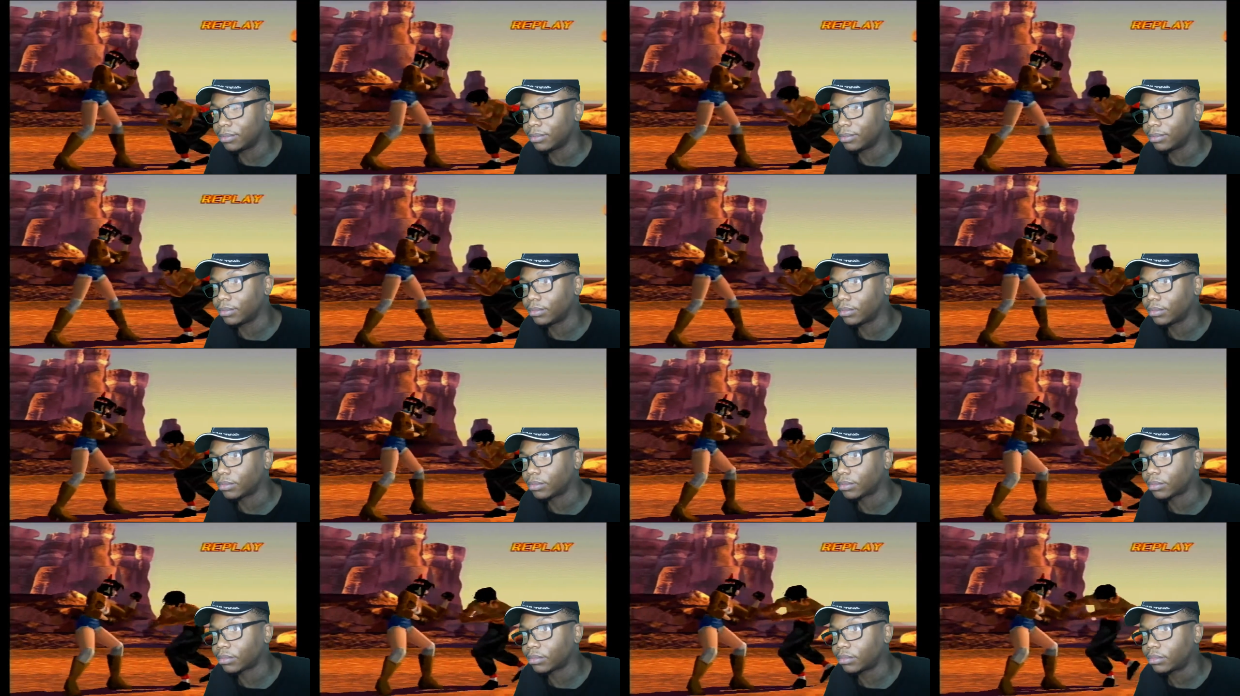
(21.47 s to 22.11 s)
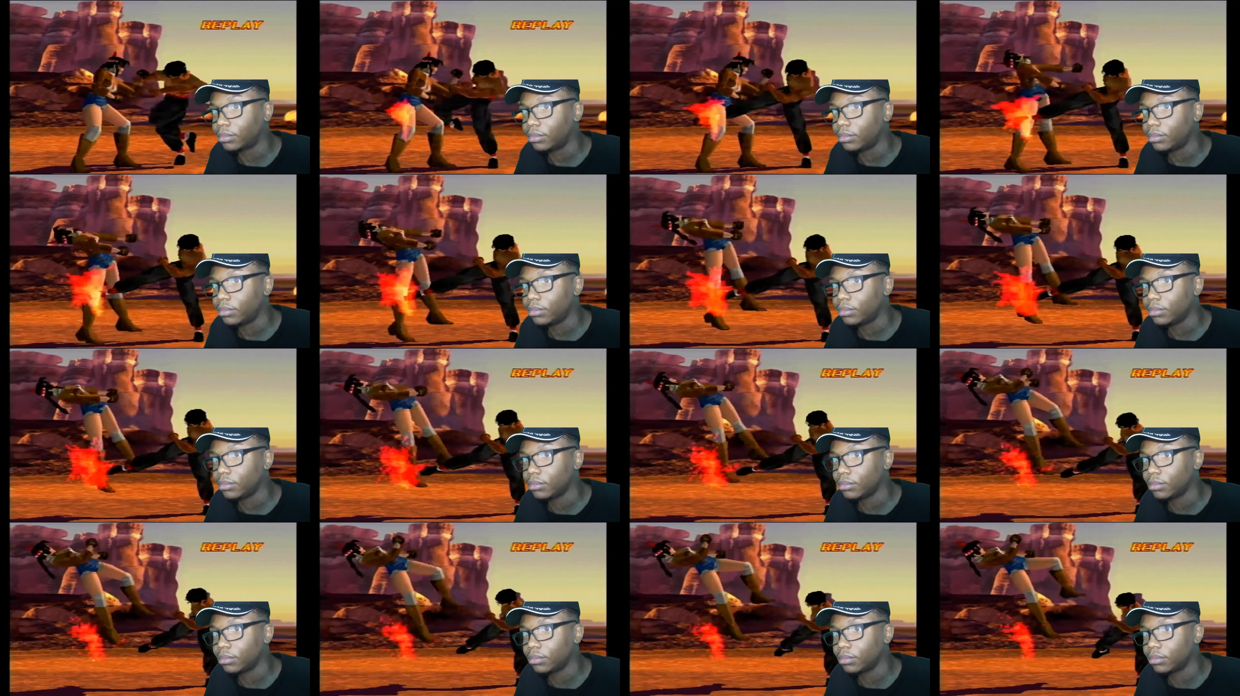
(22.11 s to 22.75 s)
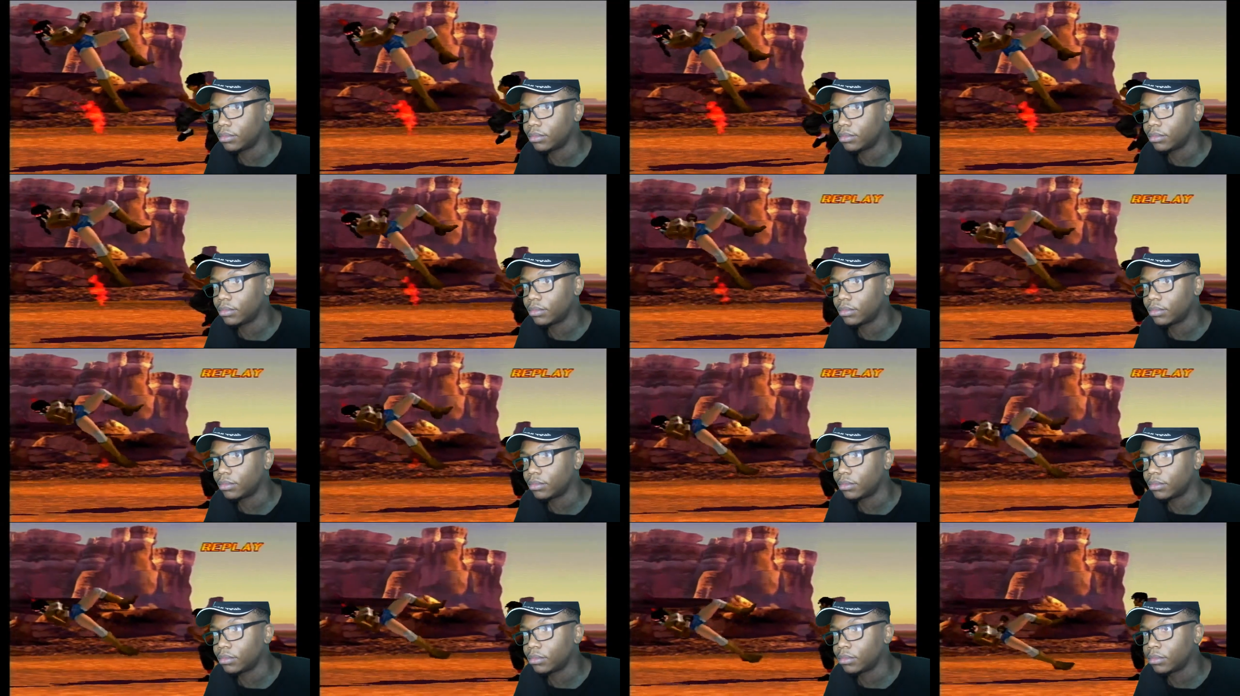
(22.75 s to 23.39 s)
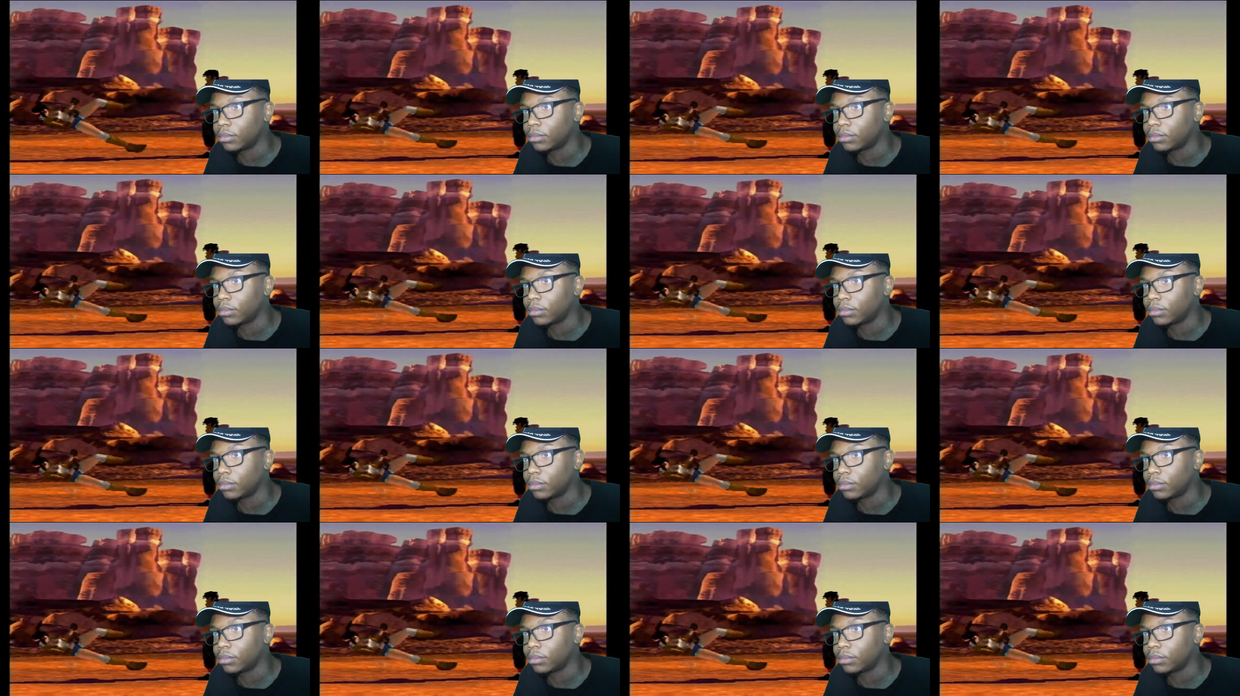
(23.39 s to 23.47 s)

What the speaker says: No one is speaking in this clip.